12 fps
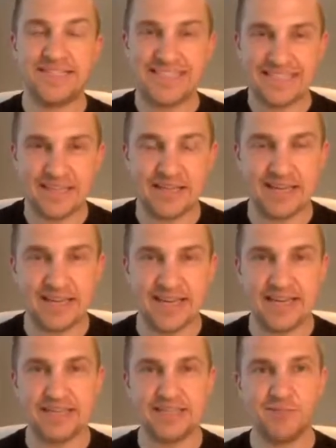still
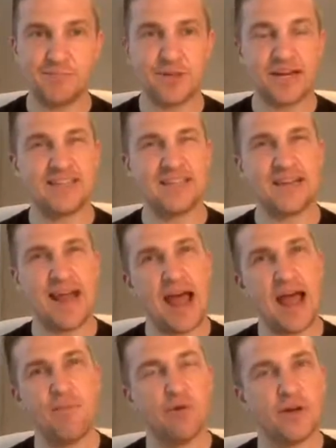engages but has that
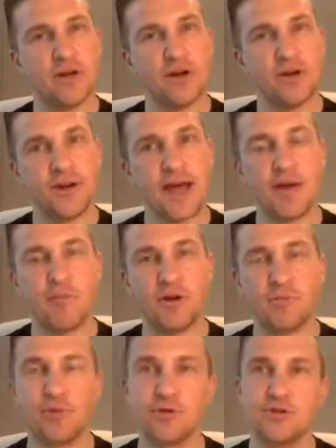hybrid learning, hybrid
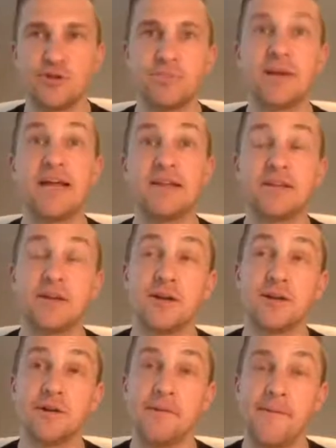approach or blended
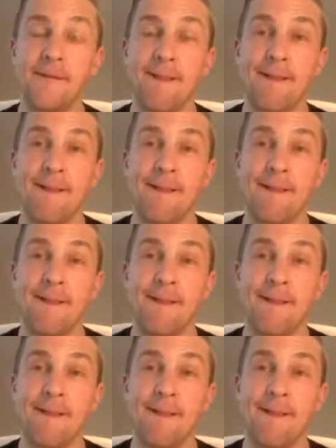learning?